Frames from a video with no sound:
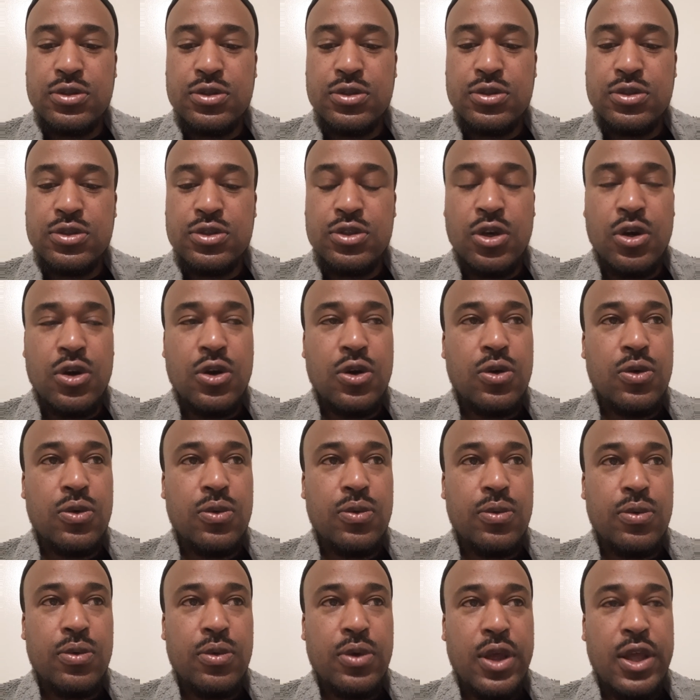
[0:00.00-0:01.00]
So
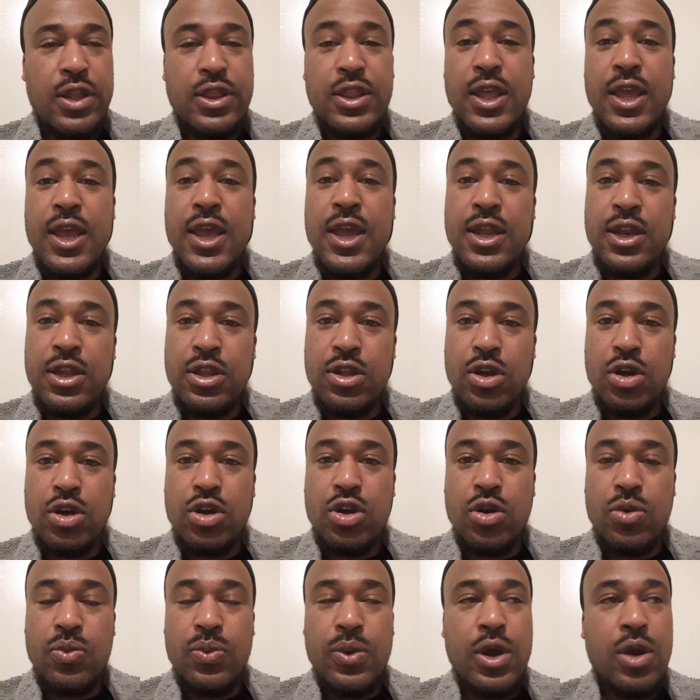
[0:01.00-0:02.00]
at the end of your
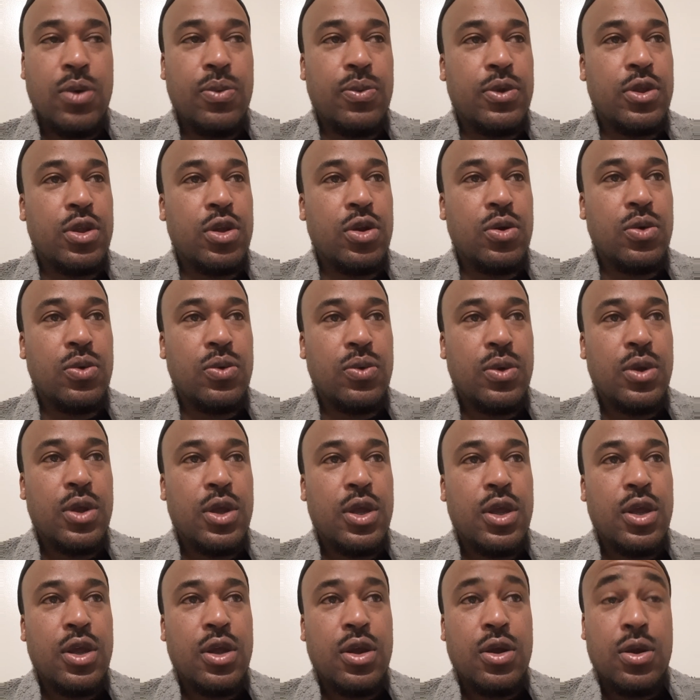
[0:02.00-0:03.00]
career, when you
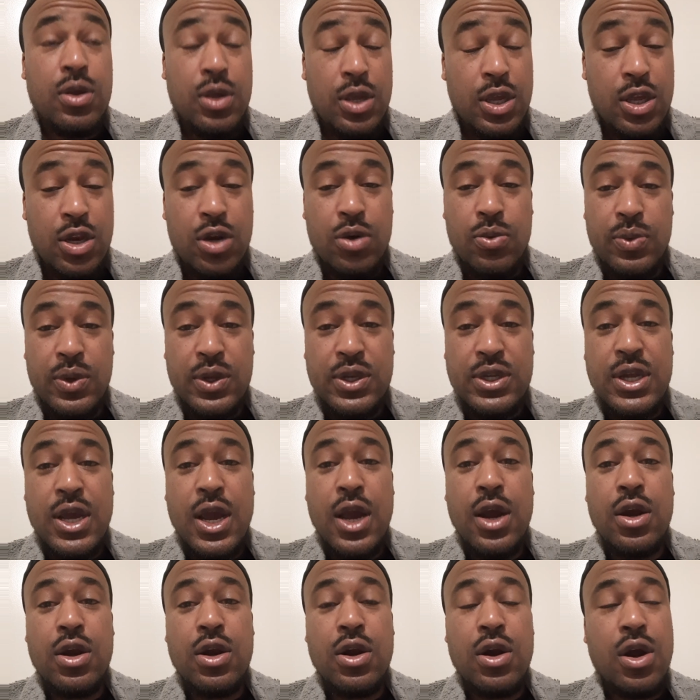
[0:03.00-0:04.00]
either
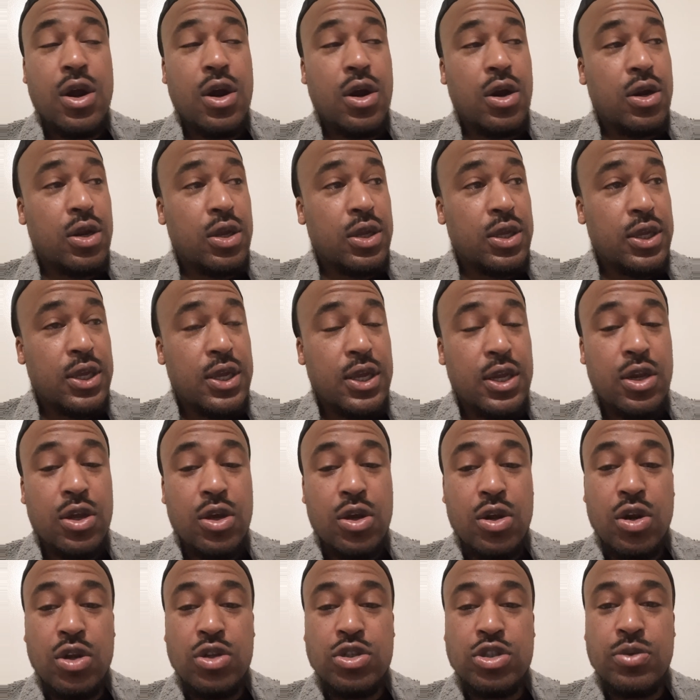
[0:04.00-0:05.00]
retired or getting
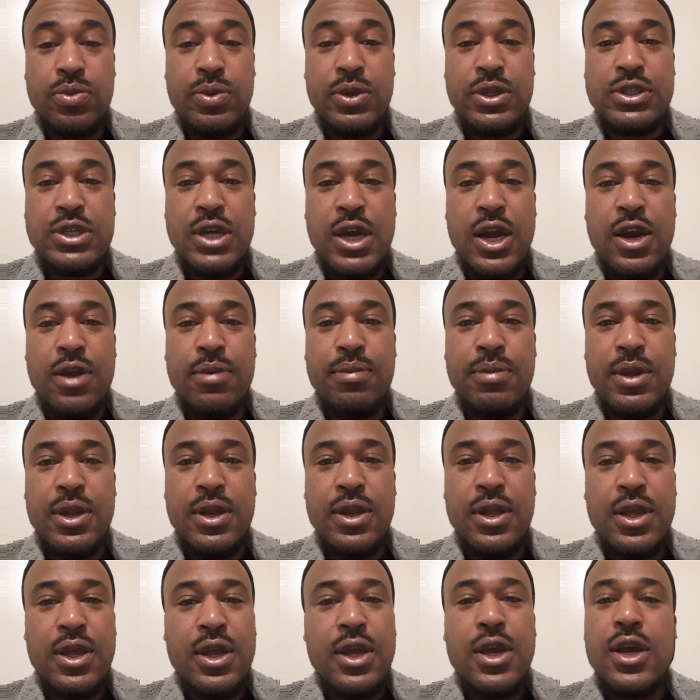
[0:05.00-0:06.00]
close to
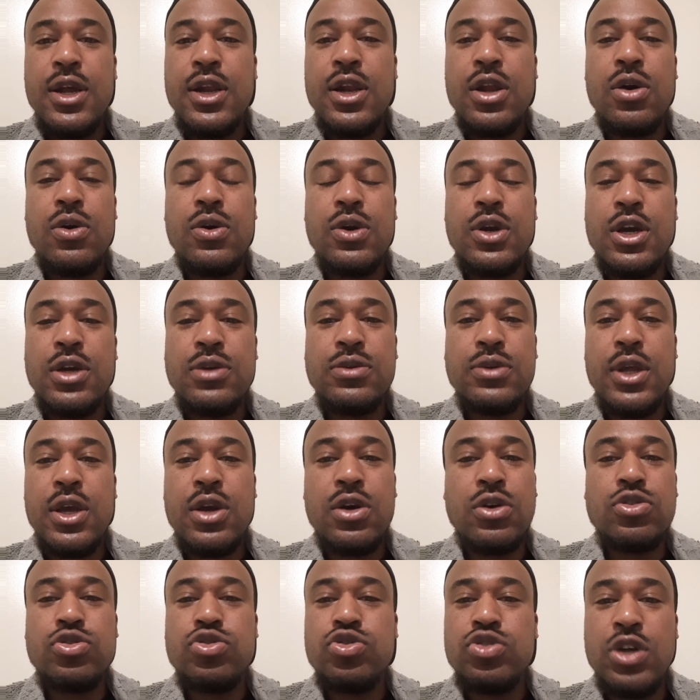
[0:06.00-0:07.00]
retirement, they're
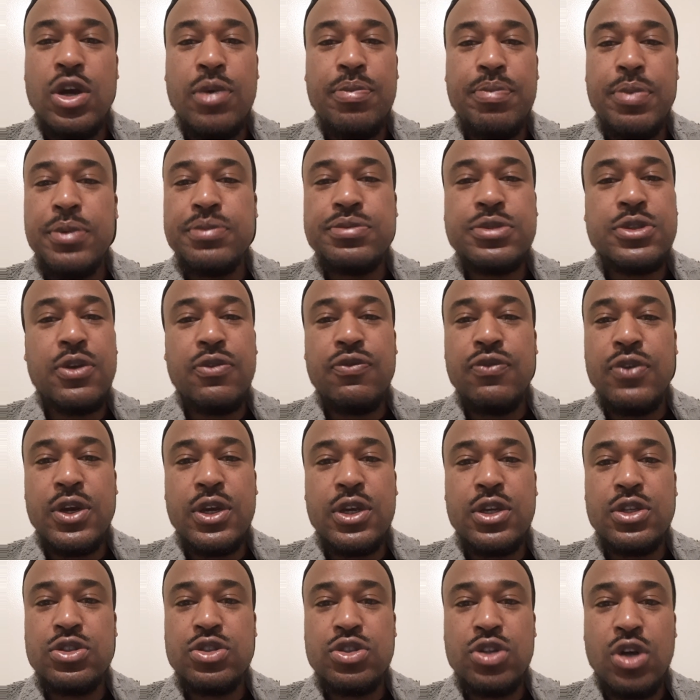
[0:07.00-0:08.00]
gonna trump up some
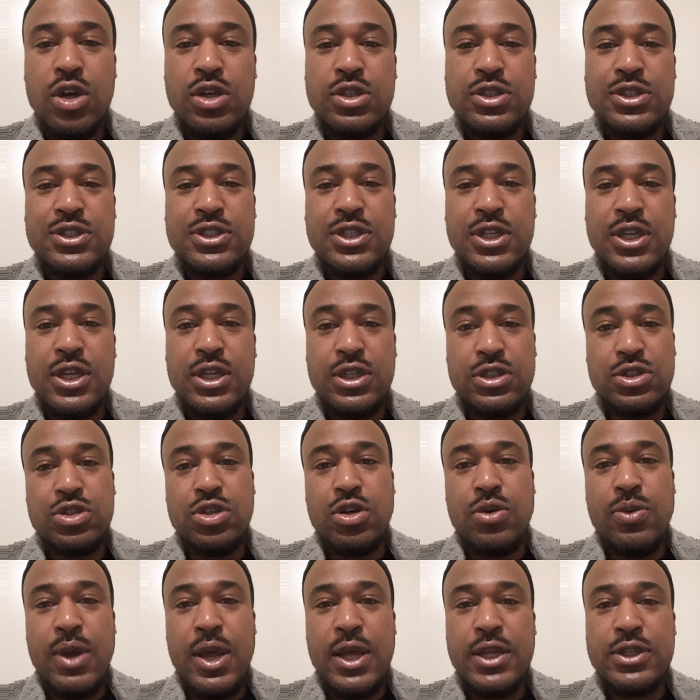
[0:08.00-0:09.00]
fucking charges against
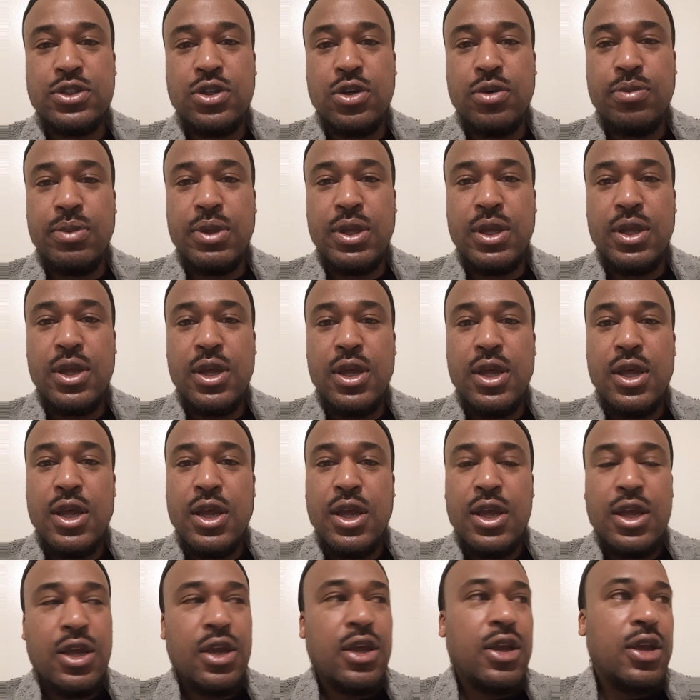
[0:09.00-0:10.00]
your ass, homie.
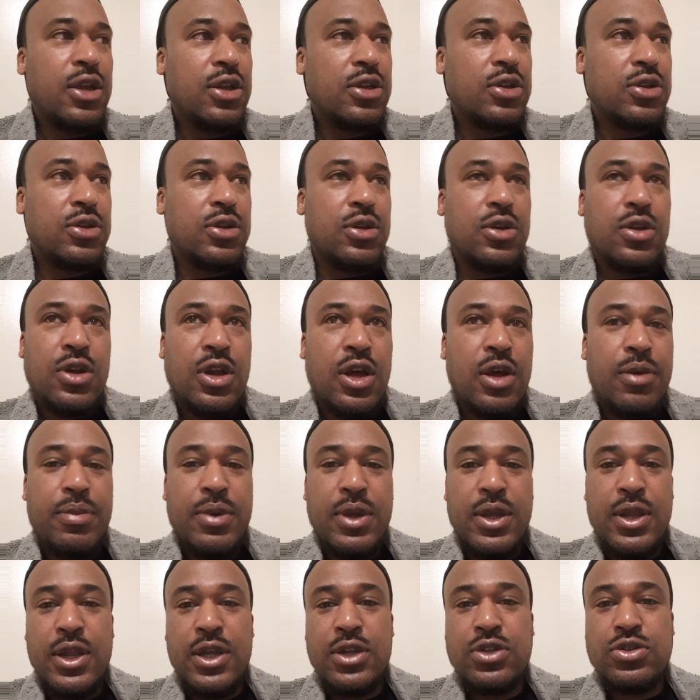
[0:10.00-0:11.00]
You know what I
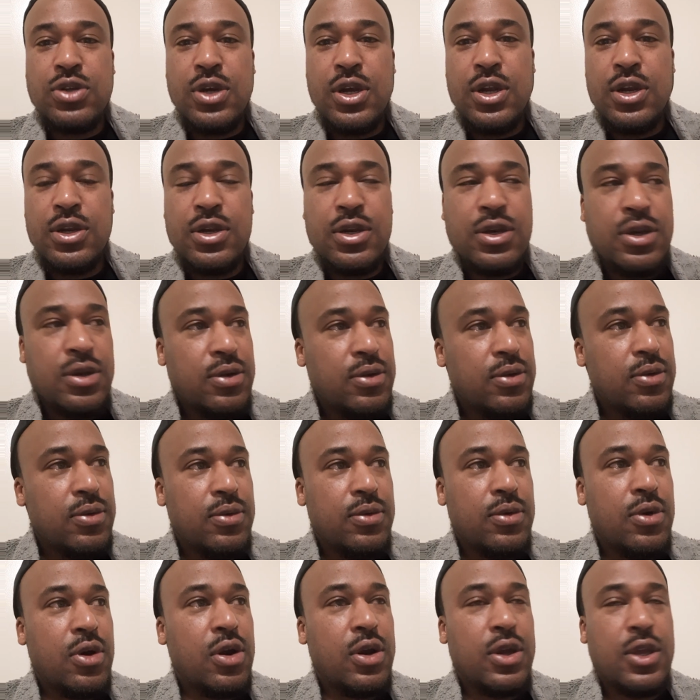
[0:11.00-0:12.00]
mean? They tried
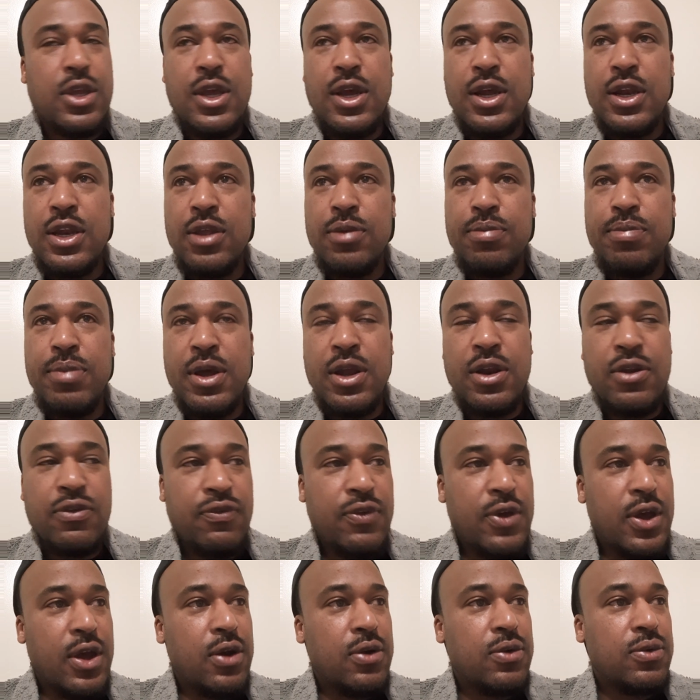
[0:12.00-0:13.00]
R. Kelly,
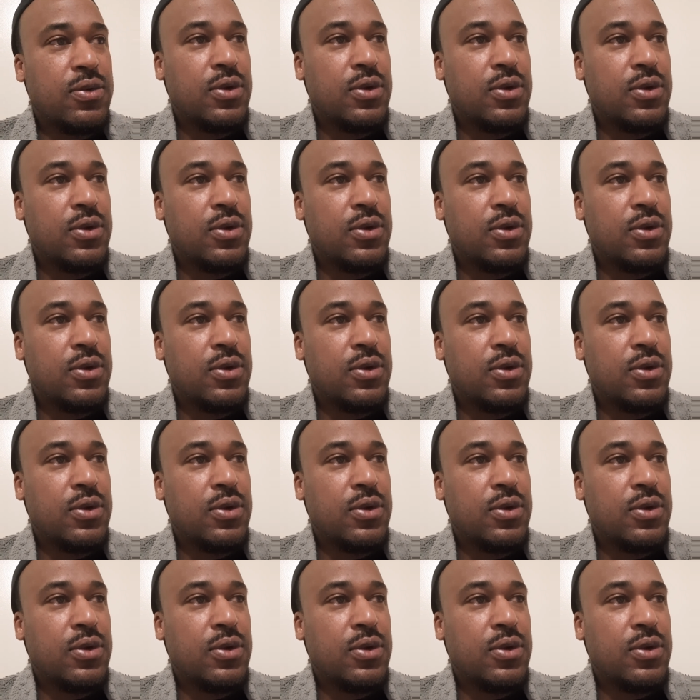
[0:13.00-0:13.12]
pedophile.